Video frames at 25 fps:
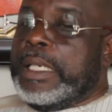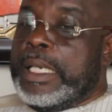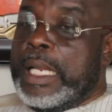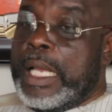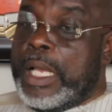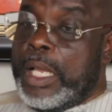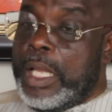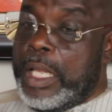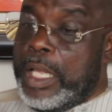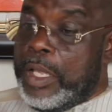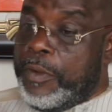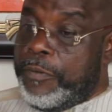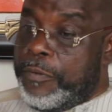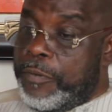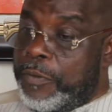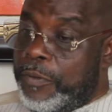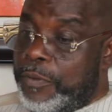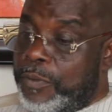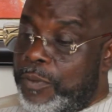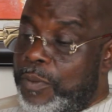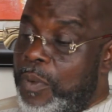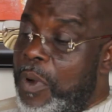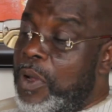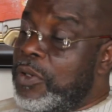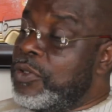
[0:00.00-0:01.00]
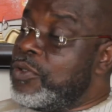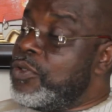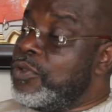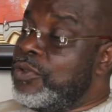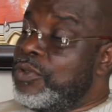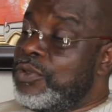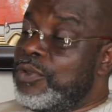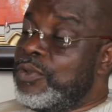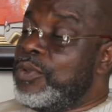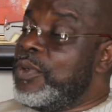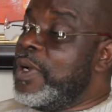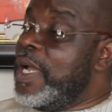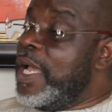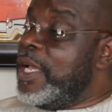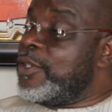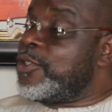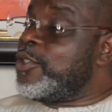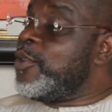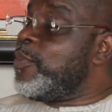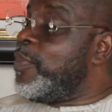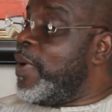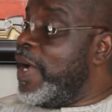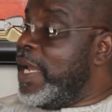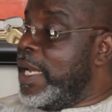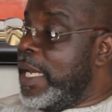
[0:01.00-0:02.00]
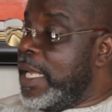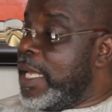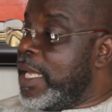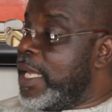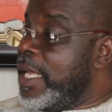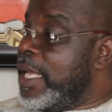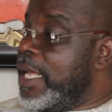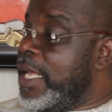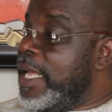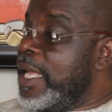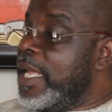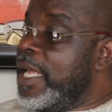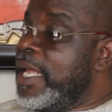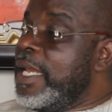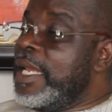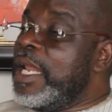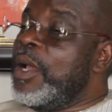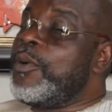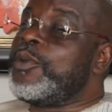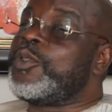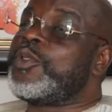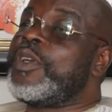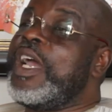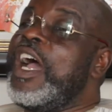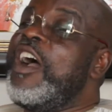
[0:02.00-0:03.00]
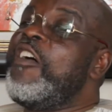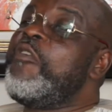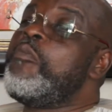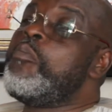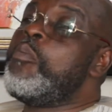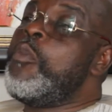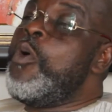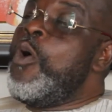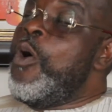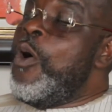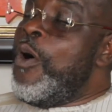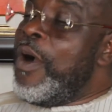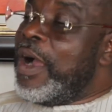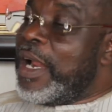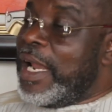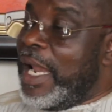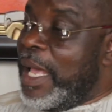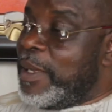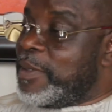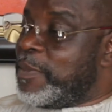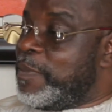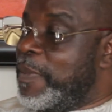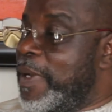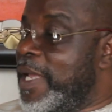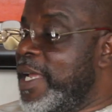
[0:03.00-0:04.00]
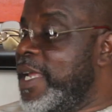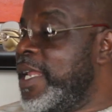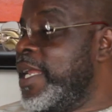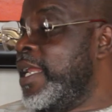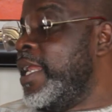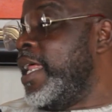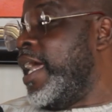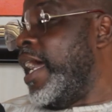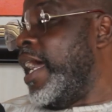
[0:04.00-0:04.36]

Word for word: The, if you want to do a Super League, then we should have more clubs playing